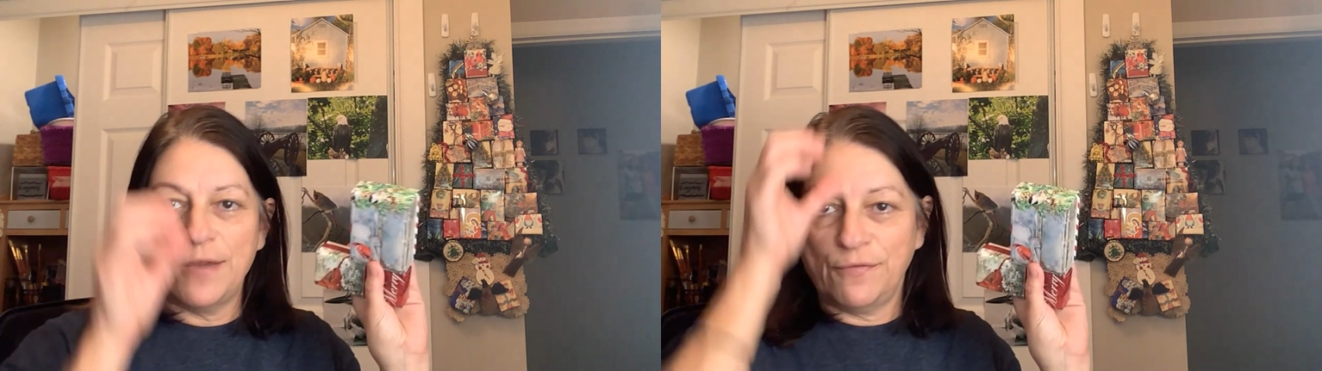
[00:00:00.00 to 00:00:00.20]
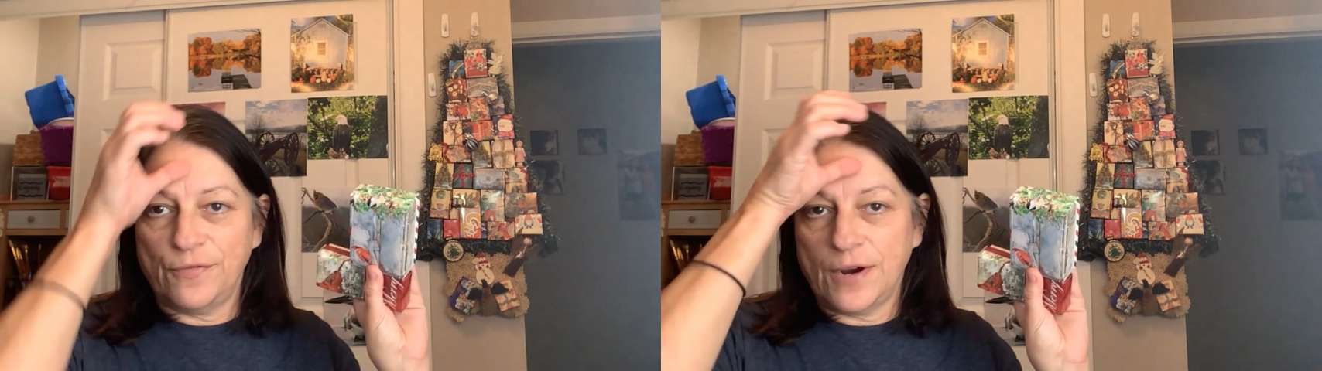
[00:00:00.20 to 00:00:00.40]

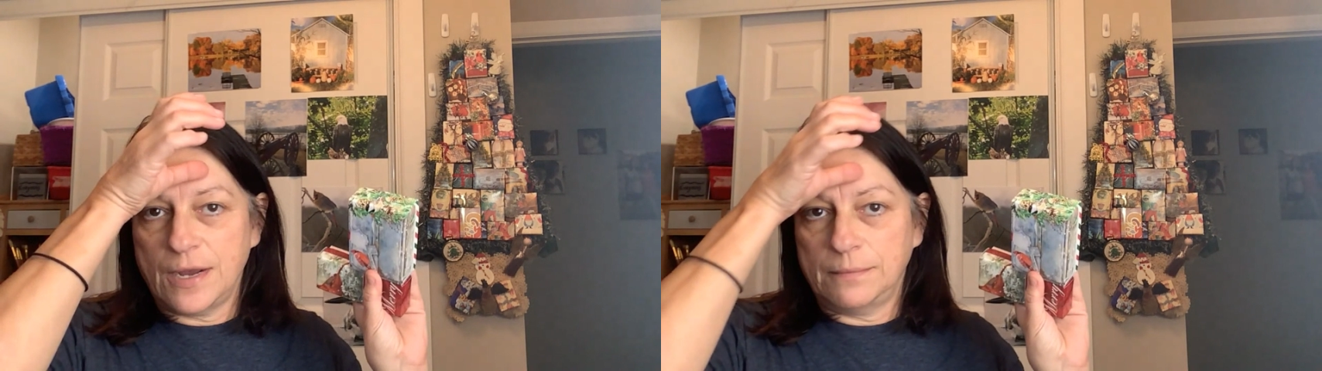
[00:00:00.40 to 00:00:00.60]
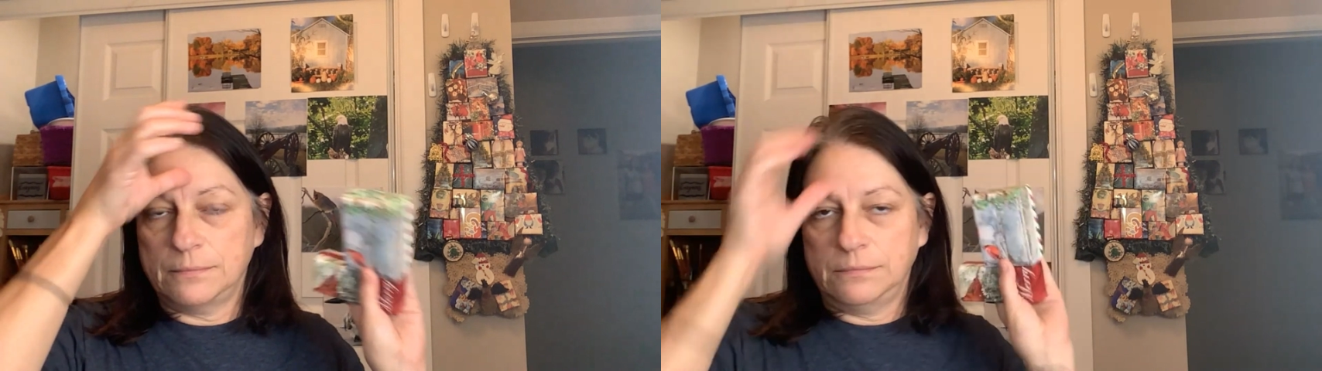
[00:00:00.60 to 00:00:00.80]

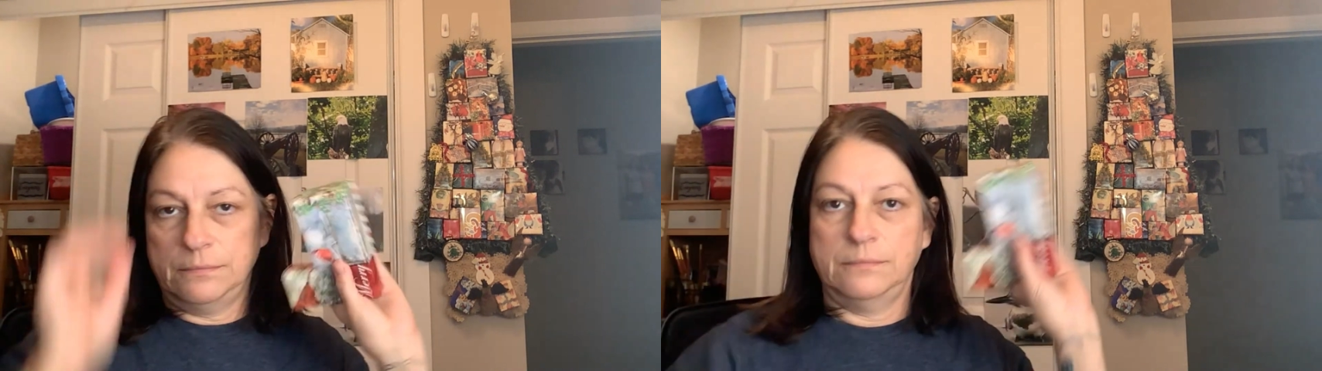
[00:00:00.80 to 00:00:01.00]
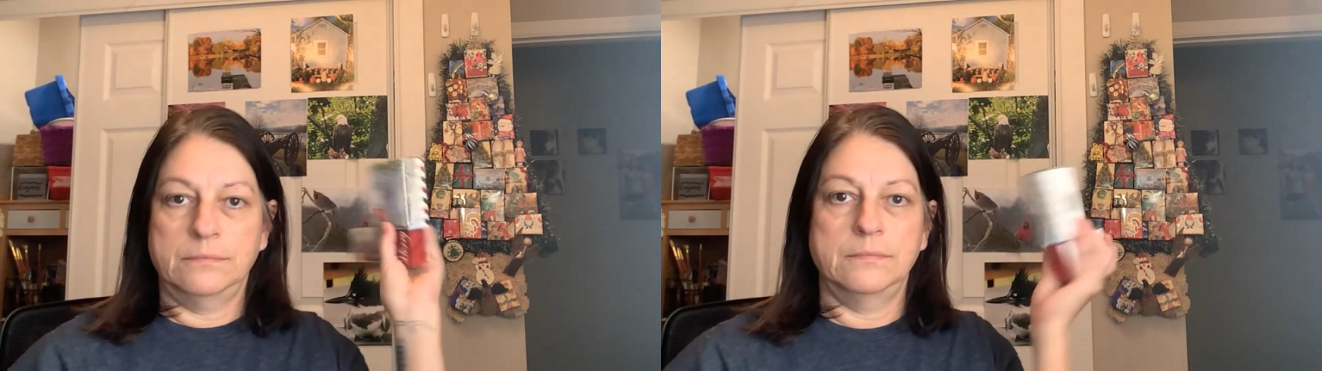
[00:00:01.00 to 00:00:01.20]
from
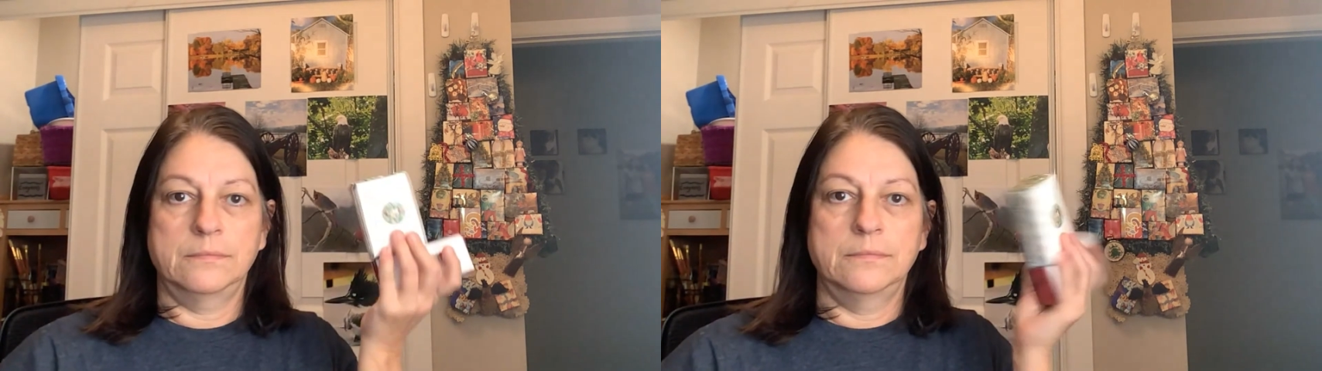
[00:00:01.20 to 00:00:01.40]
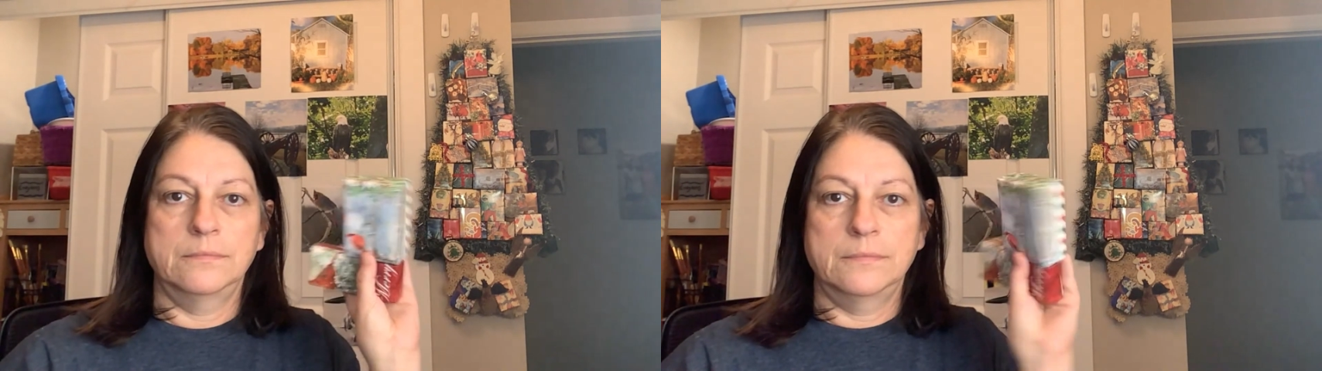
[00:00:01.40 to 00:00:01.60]

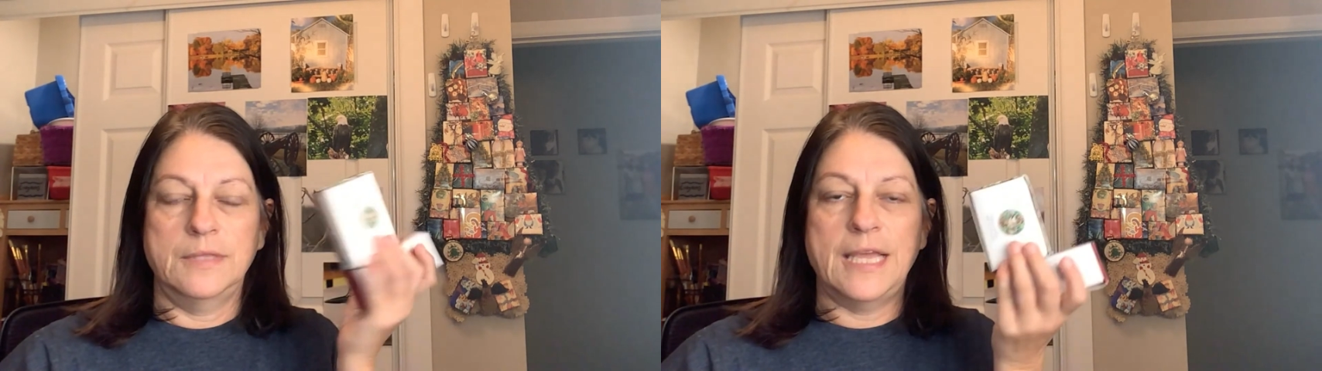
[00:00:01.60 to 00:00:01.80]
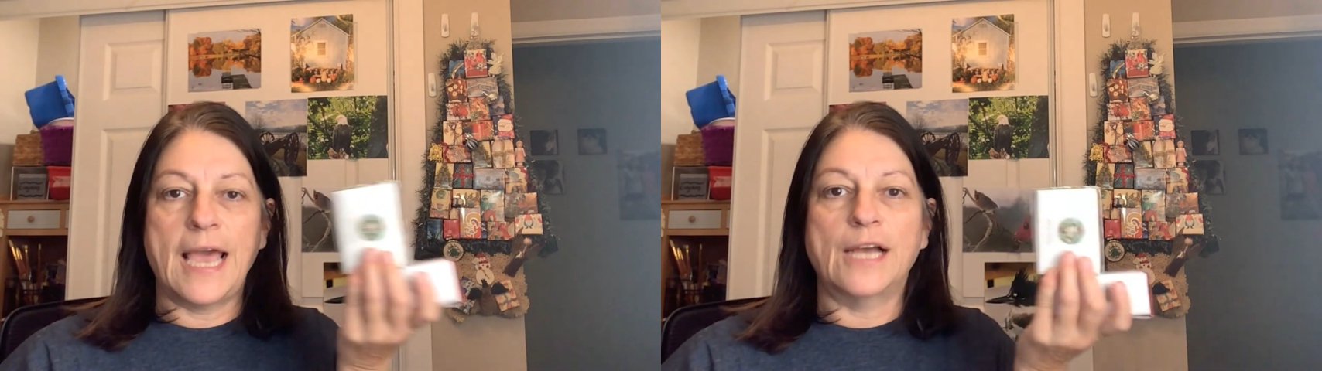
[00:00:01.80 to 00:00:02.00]

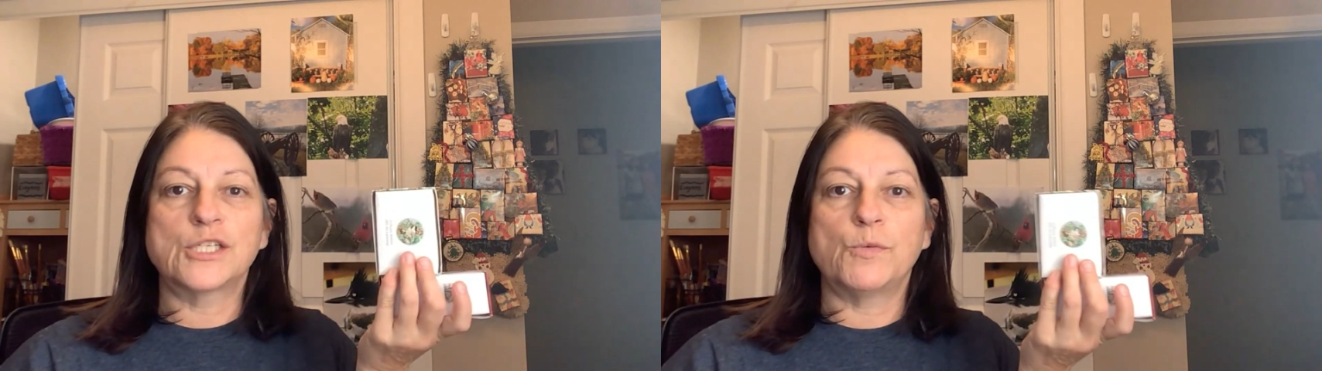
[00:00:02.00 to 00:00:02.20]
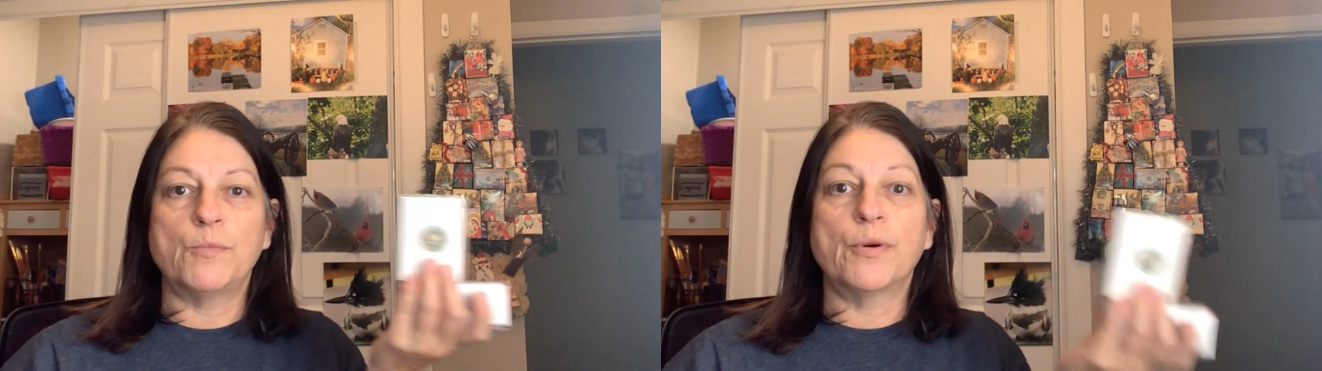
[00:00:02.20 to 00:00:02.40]
the
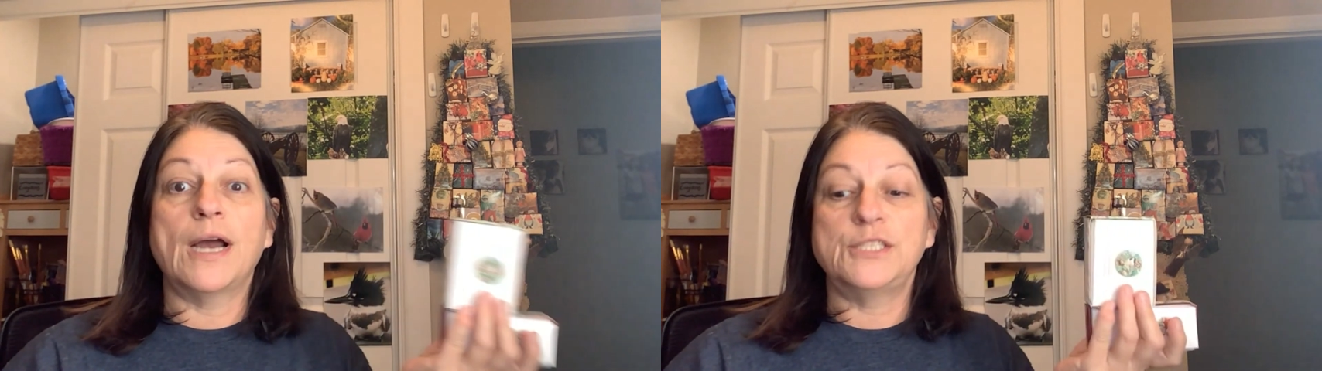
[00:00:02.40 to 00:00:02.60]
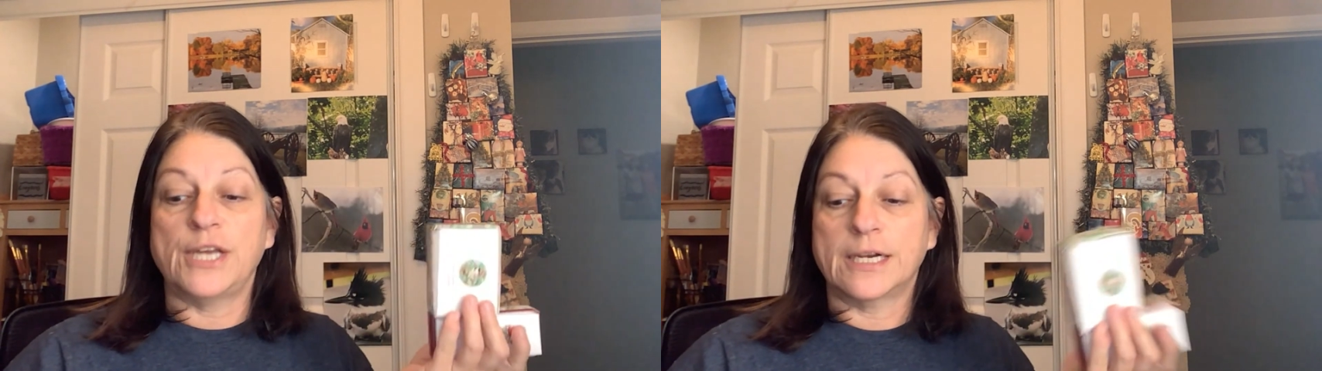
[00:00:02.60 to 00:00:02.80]
actual
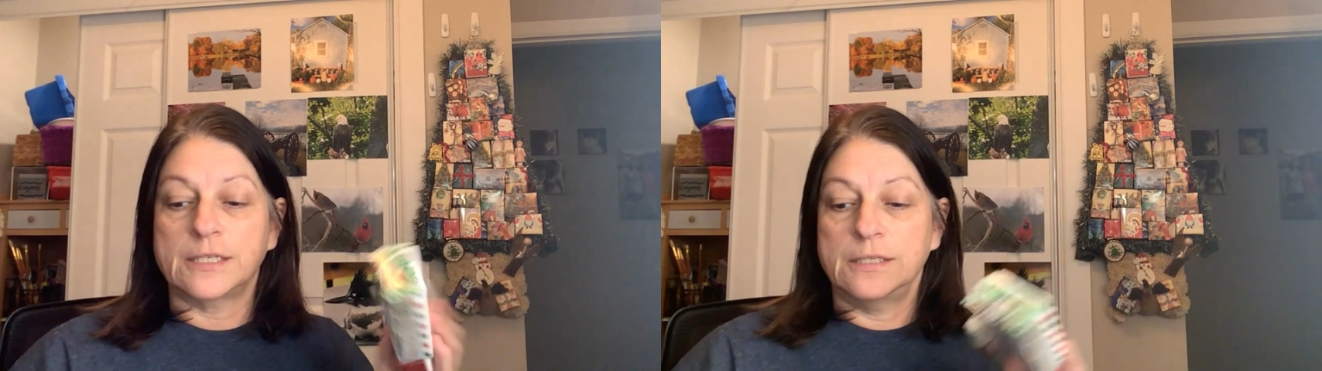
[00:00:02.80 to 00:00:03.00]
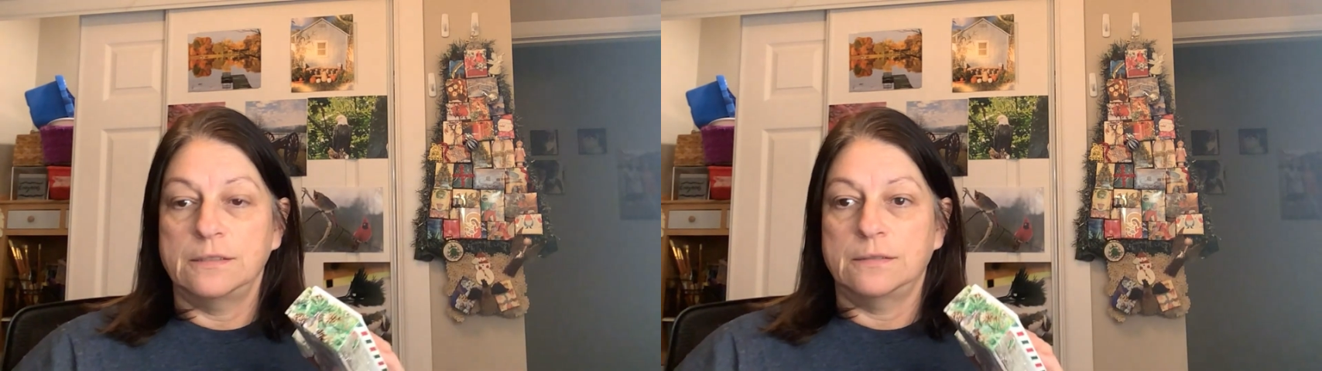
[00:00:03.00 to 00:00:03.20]
project.